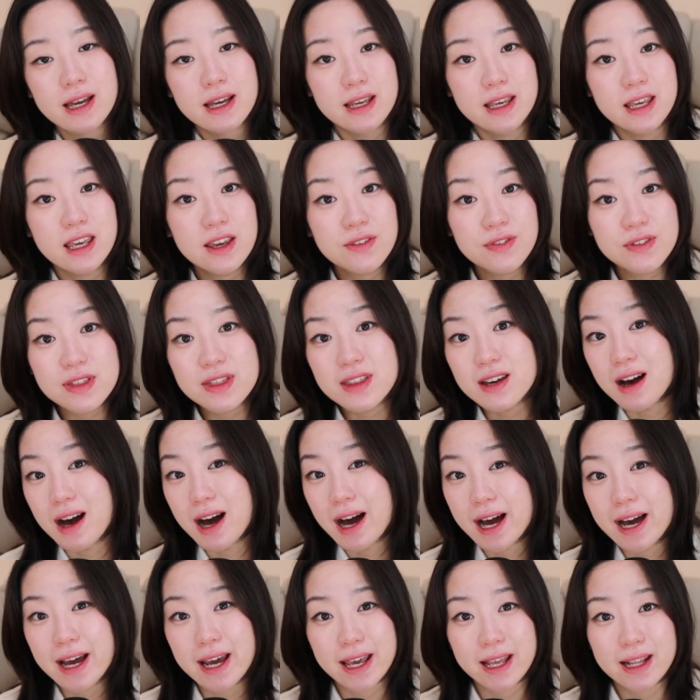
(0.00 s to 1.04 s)
even the
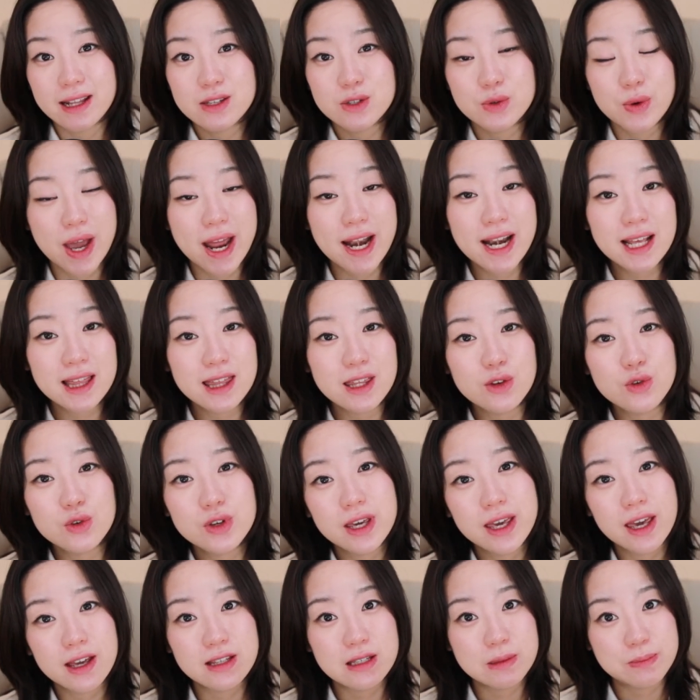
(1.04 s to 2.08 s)
height. So anything you
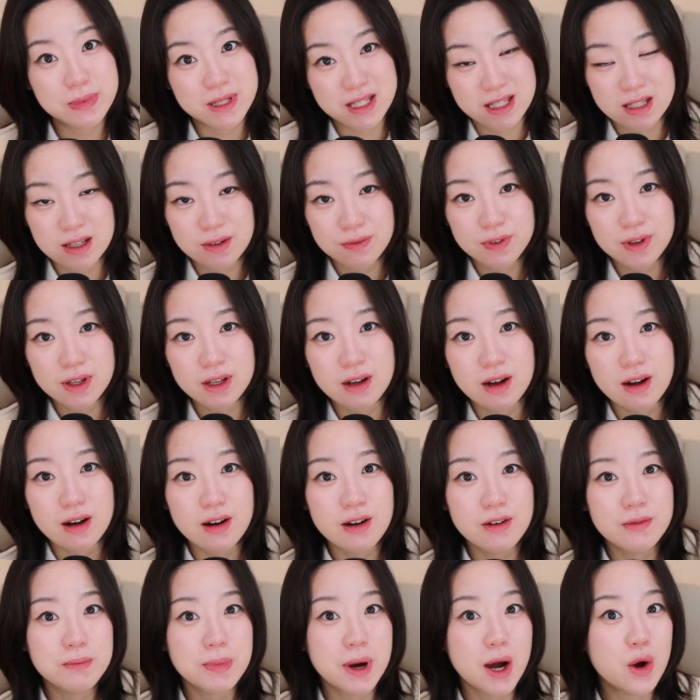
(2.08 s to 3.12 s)
could get specific
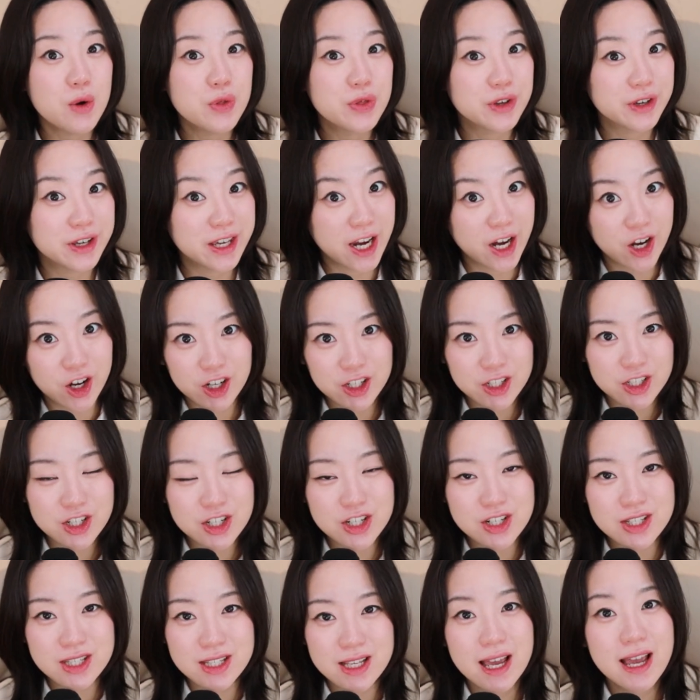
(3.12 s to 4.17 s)
about the
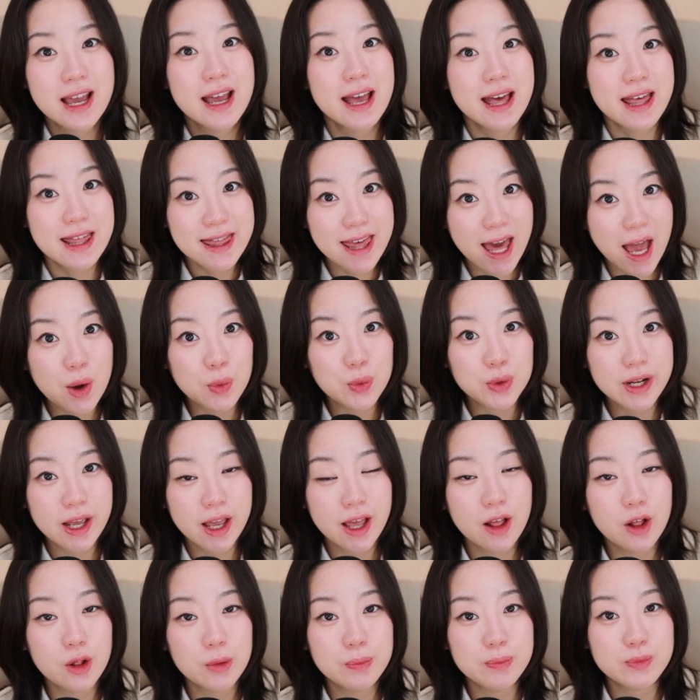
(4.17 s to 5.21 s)
characters, that would
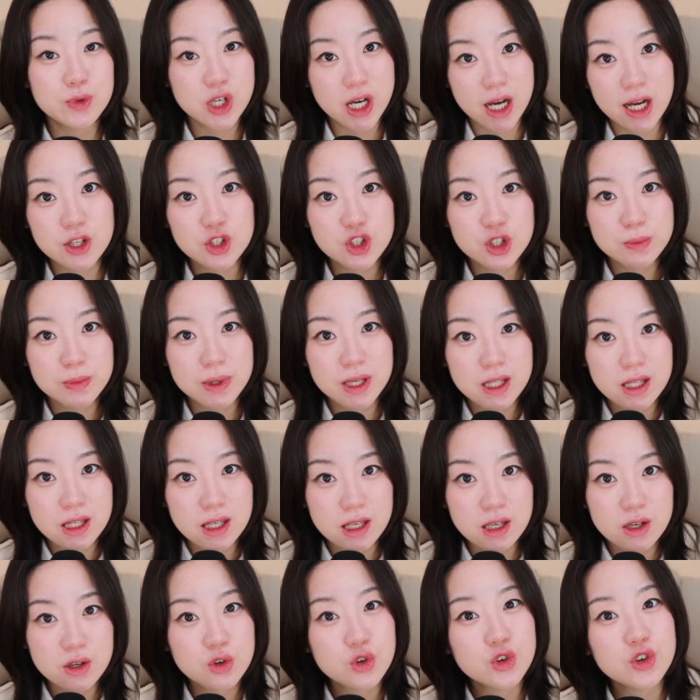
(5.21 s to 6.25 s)
help
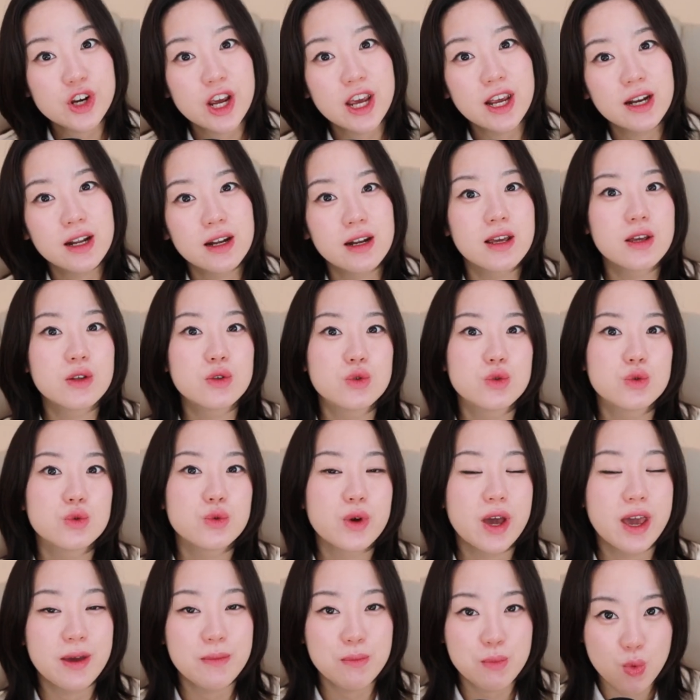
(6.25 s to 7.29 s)
ChatGPT create it into
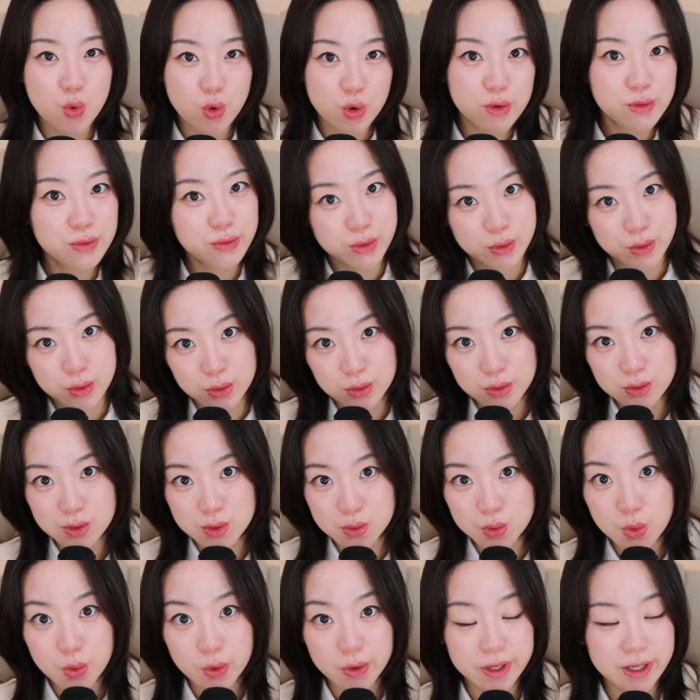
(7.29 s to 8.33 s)
a more thorough
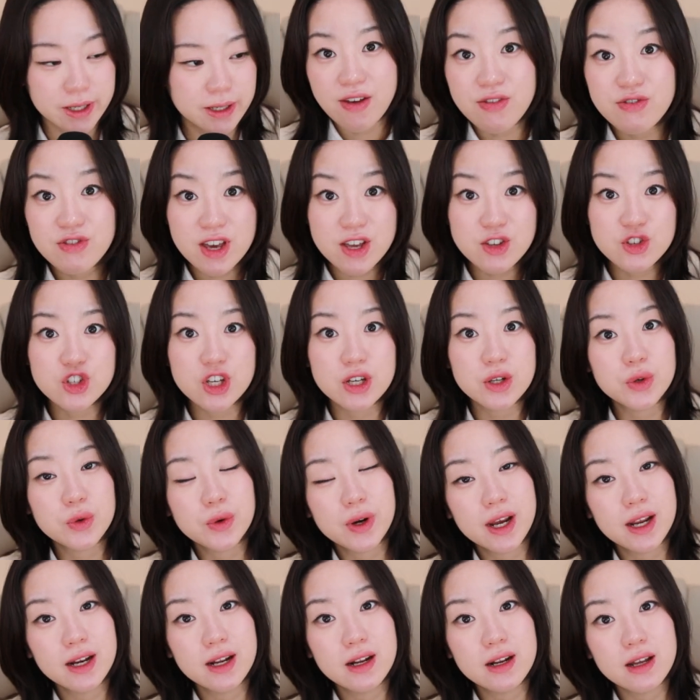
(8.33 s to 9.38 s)
story, and then
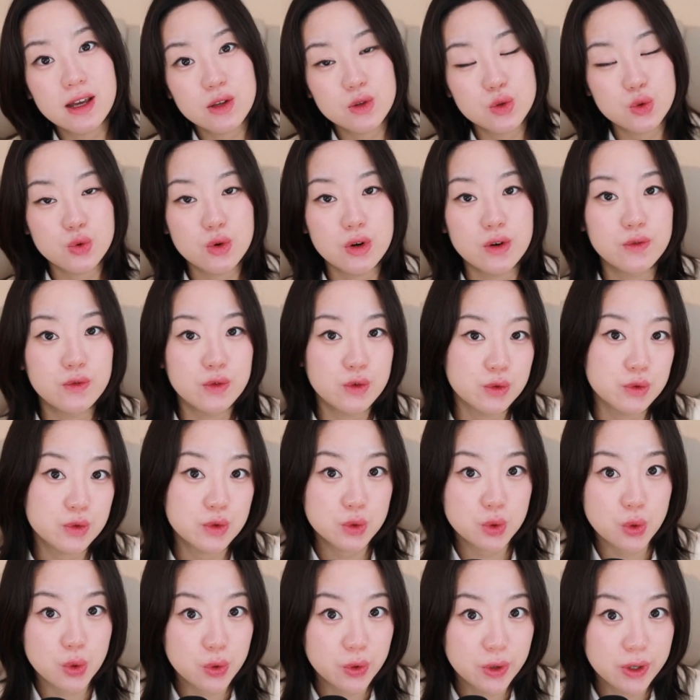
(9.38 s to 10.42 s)
generate it into a full
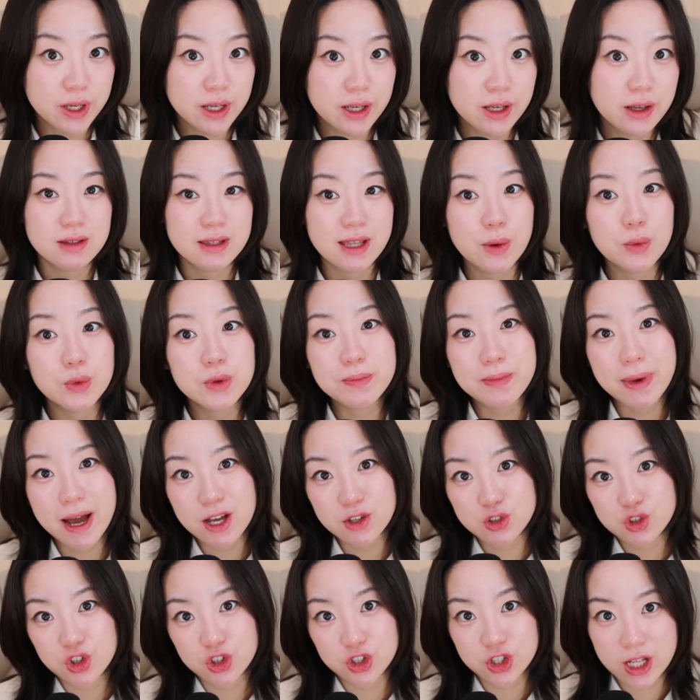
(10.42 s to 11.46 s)
story that would
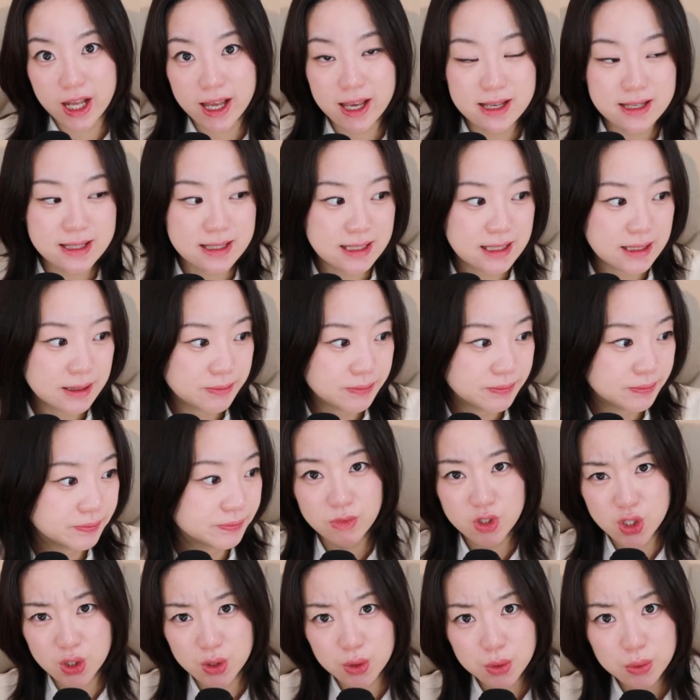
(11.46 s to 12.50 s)
match your taste.
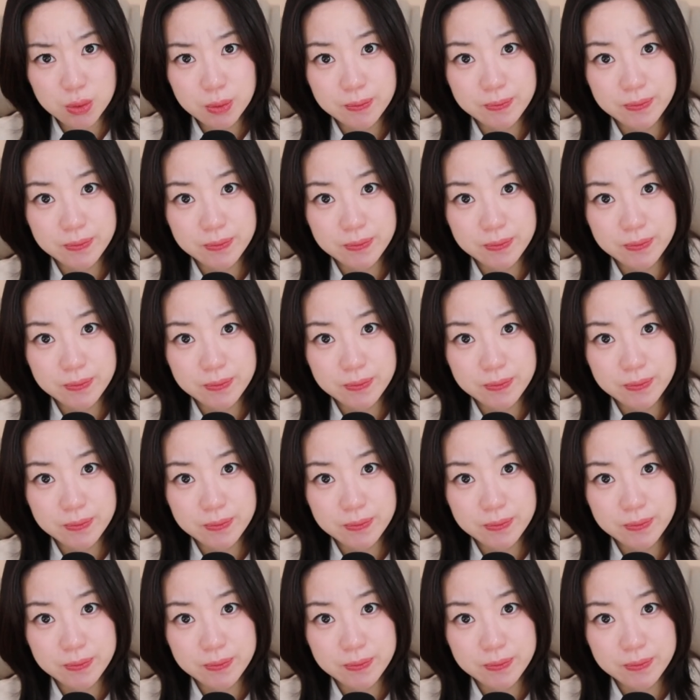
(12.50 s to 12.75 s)
2.